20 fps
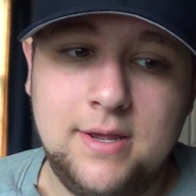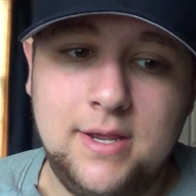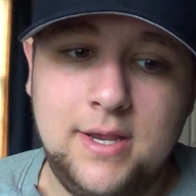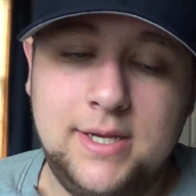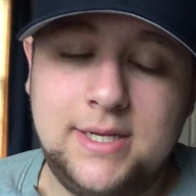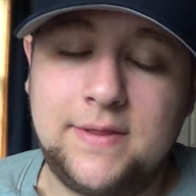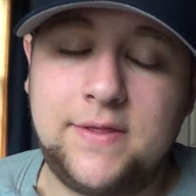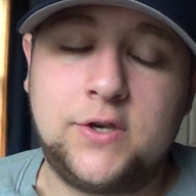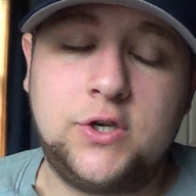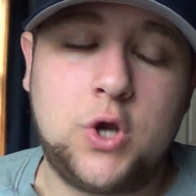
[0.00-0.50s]

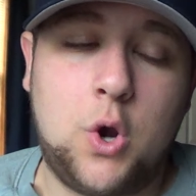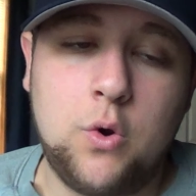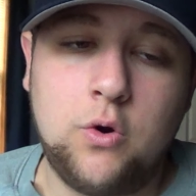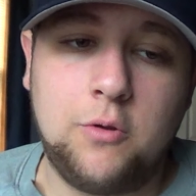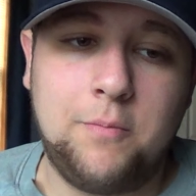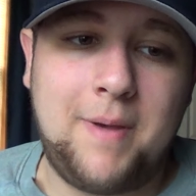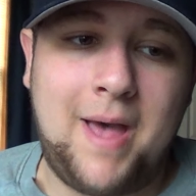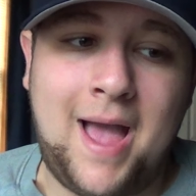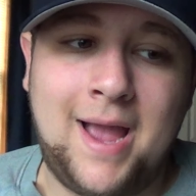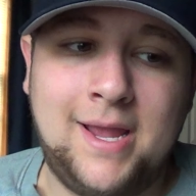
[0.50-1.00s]
the
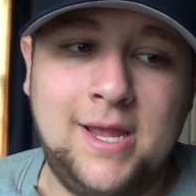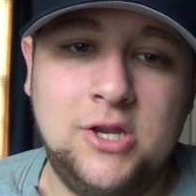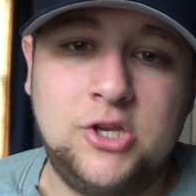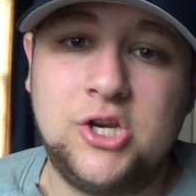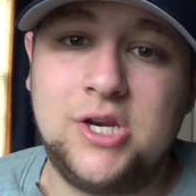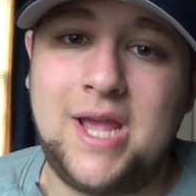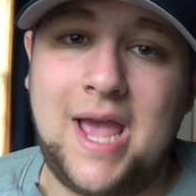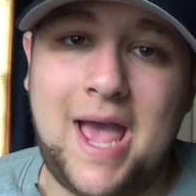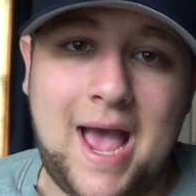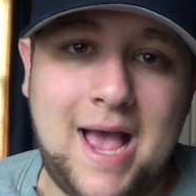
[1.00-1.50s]
total package,
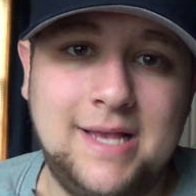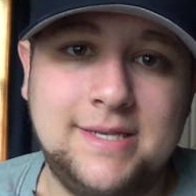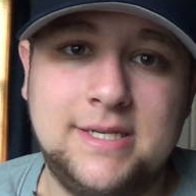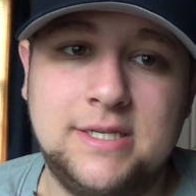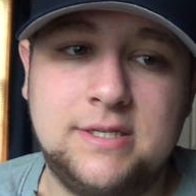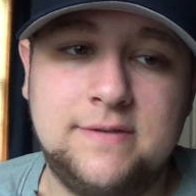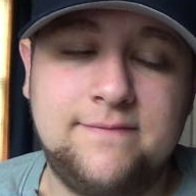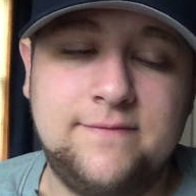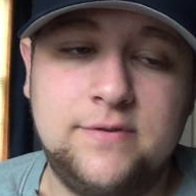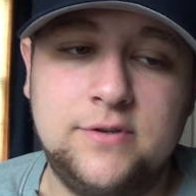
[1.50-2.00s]
and he has
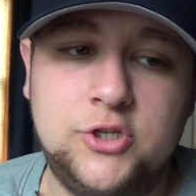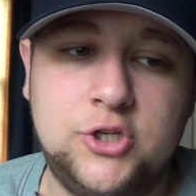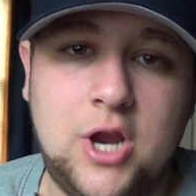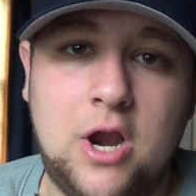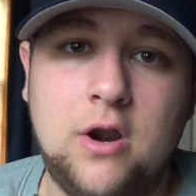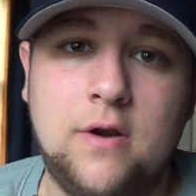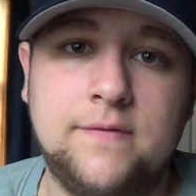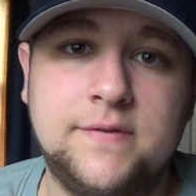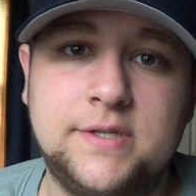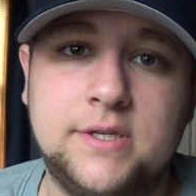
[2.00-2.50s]
his
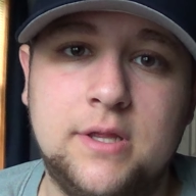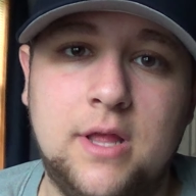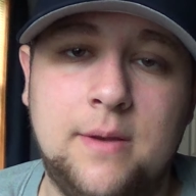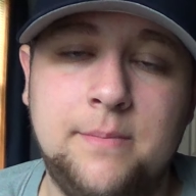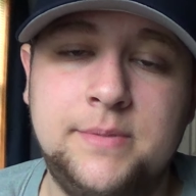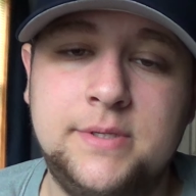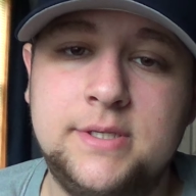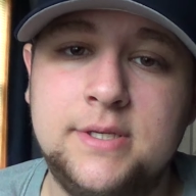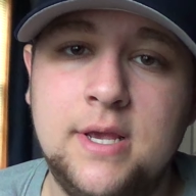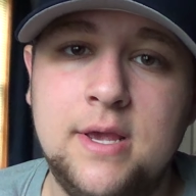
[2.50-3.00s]
share of
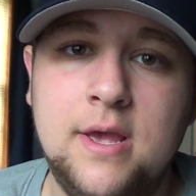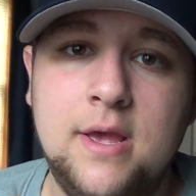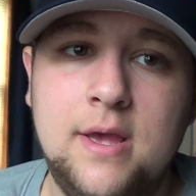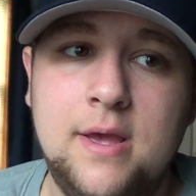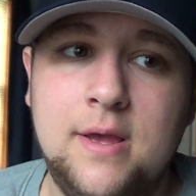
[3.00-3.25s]
slumps,